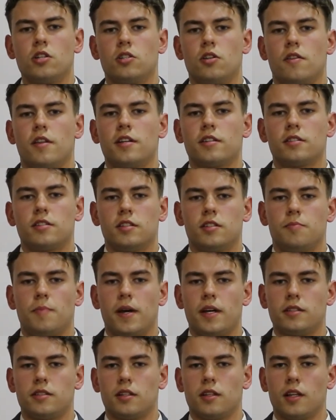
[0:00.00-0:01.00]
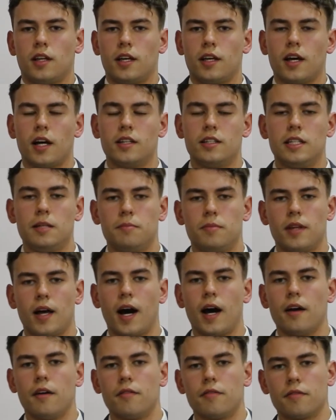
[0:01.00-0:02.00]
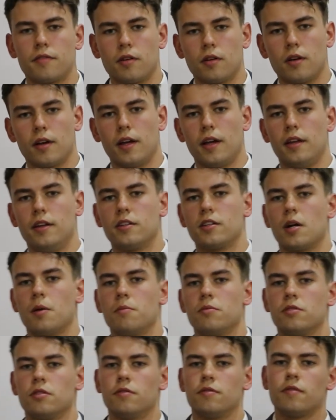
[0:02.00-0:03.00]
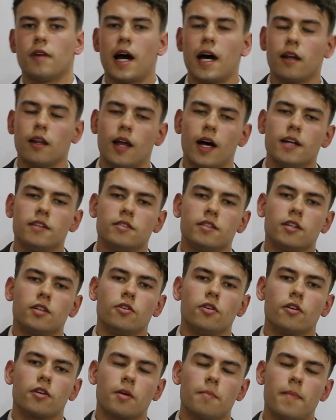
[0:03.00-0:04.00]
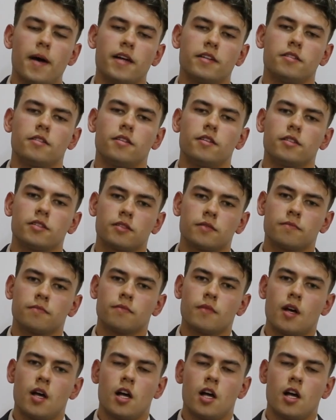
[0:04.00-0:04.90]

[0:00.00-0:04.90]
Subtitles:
So this is basically a deep dive in terms of analysing your competitors.